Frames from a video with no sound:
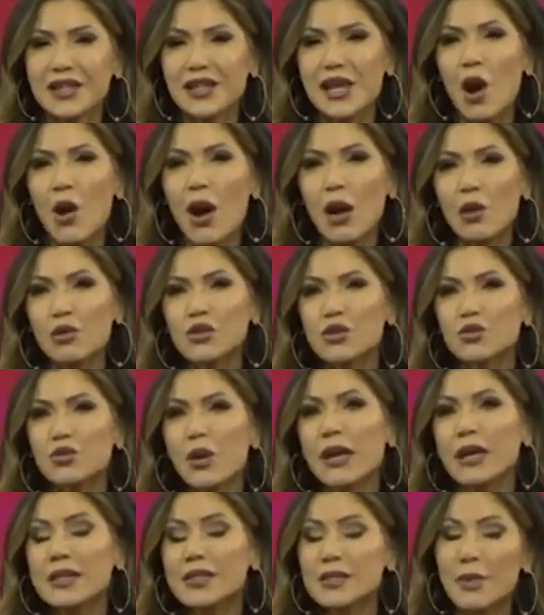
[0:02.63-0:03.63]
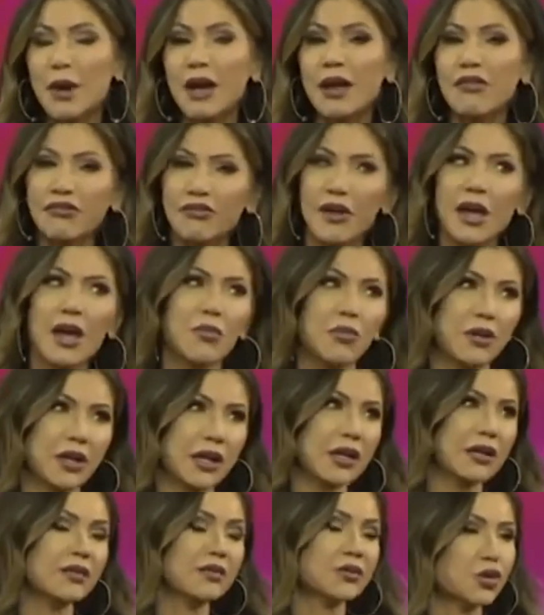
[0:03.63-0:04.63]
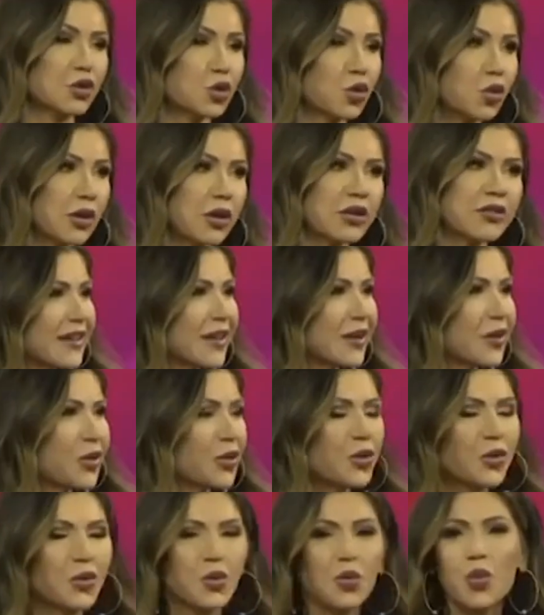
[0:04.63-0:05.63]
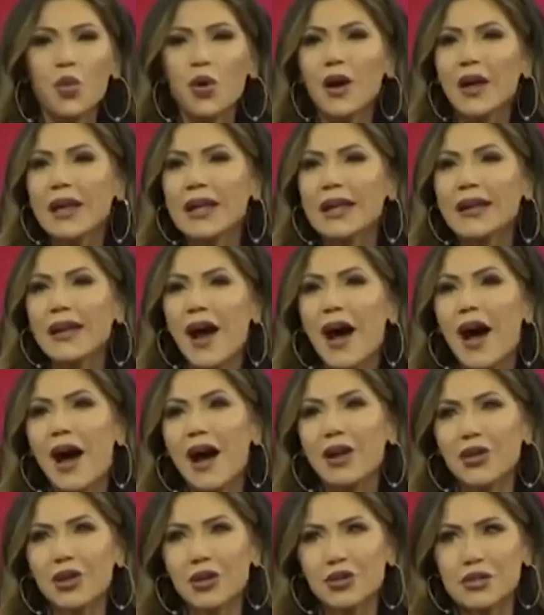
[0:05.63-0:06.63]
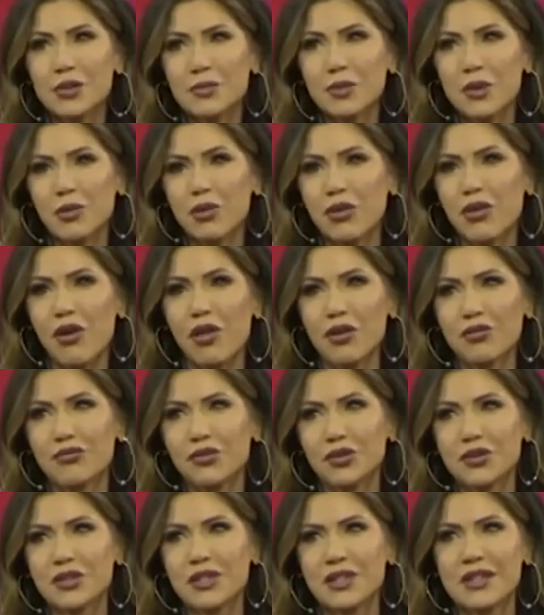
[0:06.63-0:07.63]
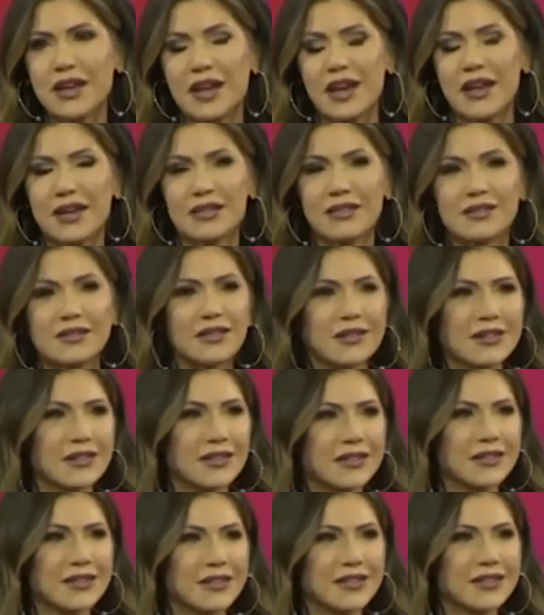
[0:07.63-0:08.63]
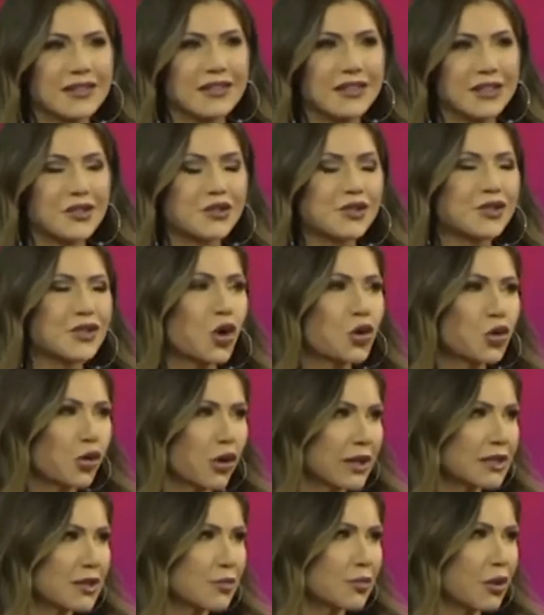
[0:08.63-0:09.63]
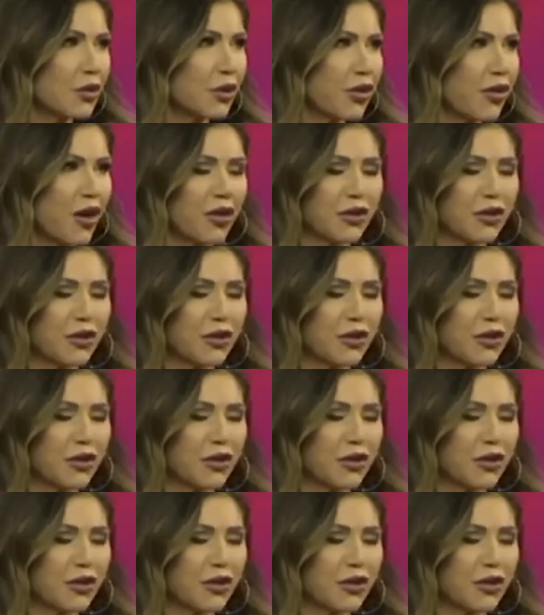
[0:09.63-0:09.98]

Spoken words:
Now, I was raised by a family who worked. What an honor to be with all of you today. It's so great to be with